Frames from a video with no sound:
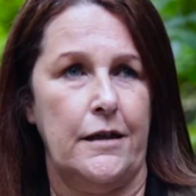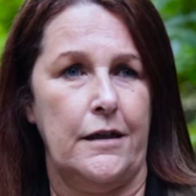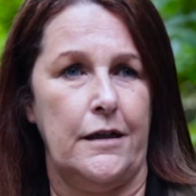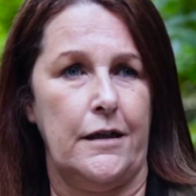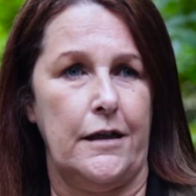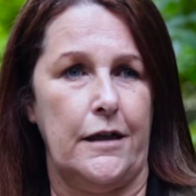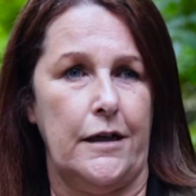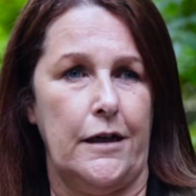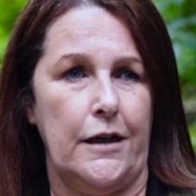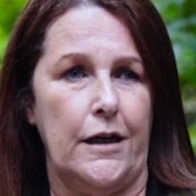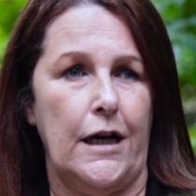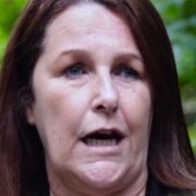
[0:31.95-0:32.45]

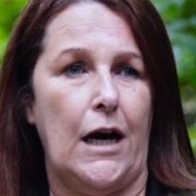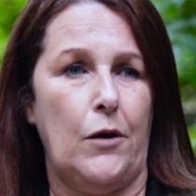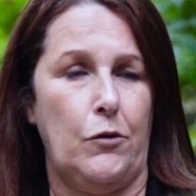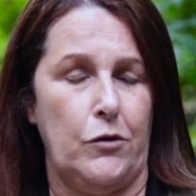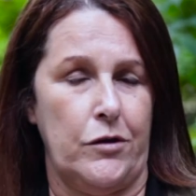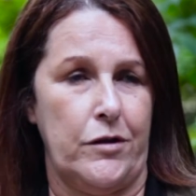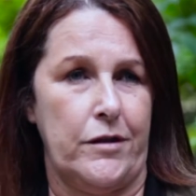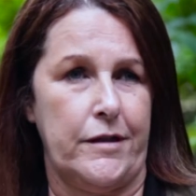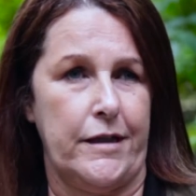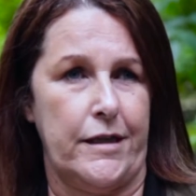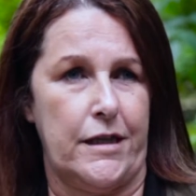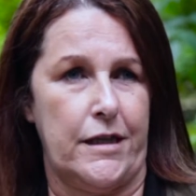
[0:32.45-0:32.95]
I
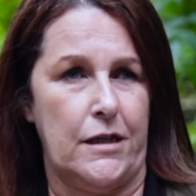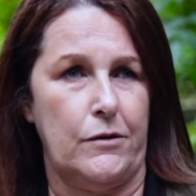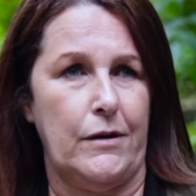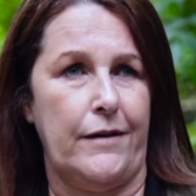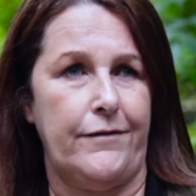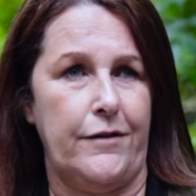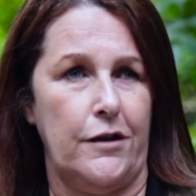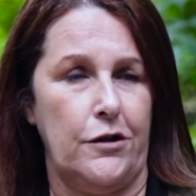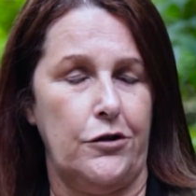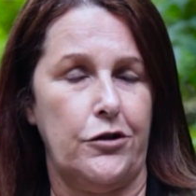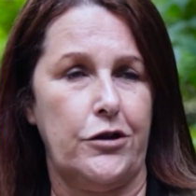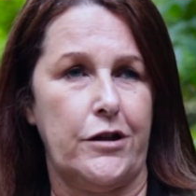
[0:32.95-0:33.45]
wanted to have a
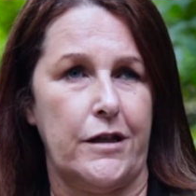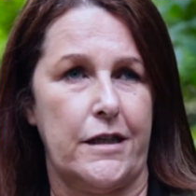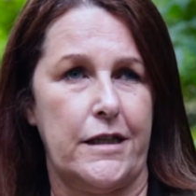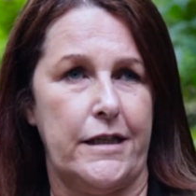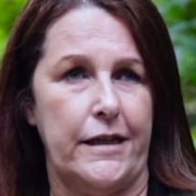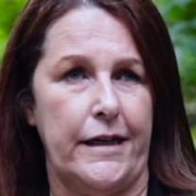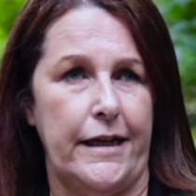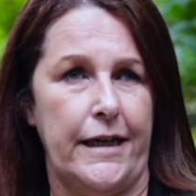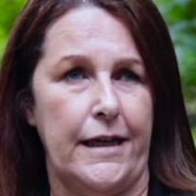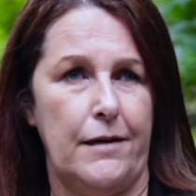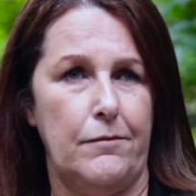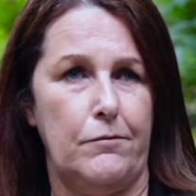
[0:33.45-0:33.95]
look at
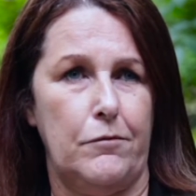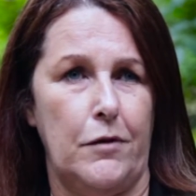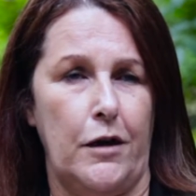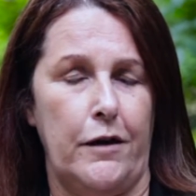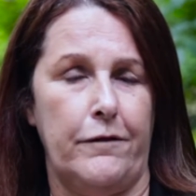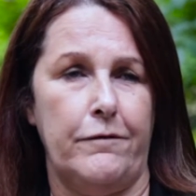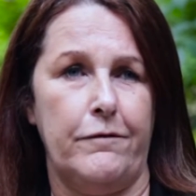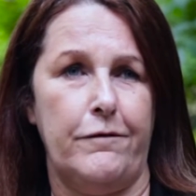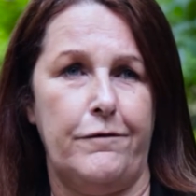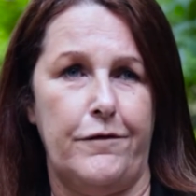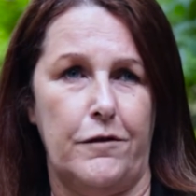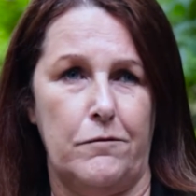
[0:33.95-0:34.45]
it,
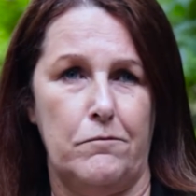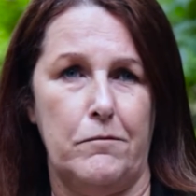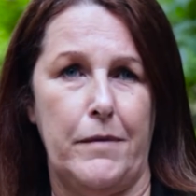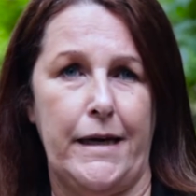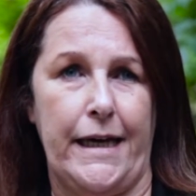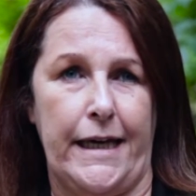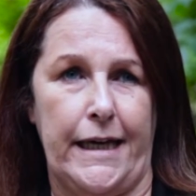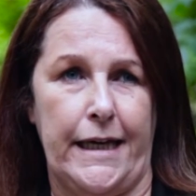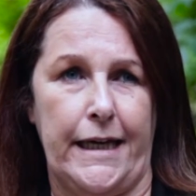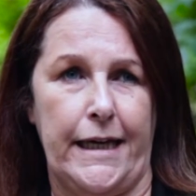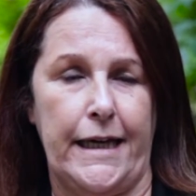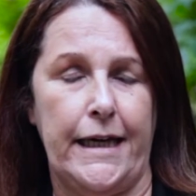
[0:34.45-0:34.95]
and for
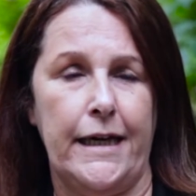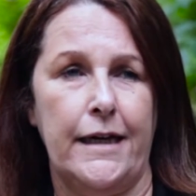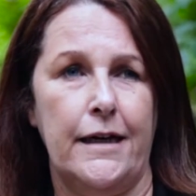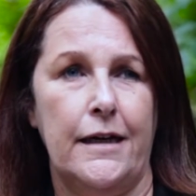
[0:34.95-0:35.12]
me,